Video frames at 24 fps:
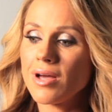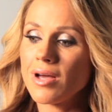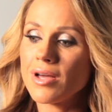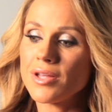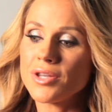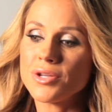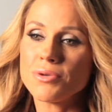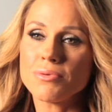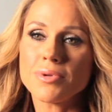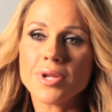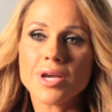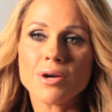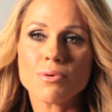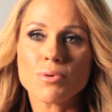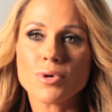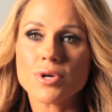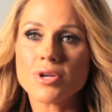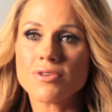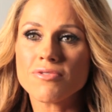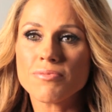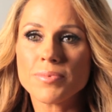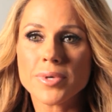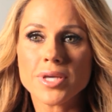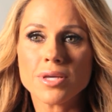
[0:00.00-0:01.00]
a new
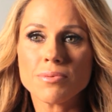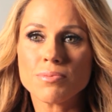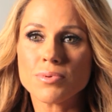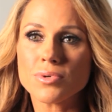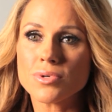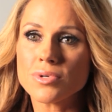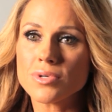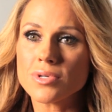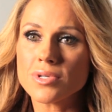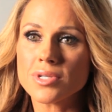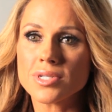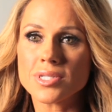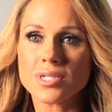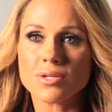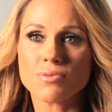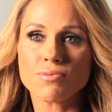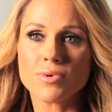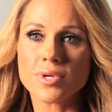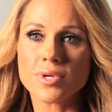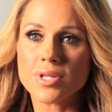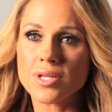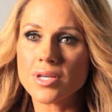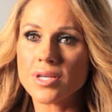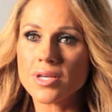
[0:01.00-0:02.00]
network of people. It's a
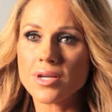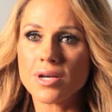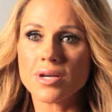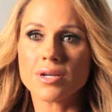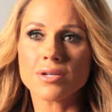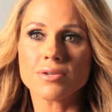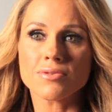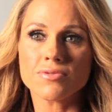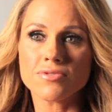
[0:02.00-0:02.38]
really young,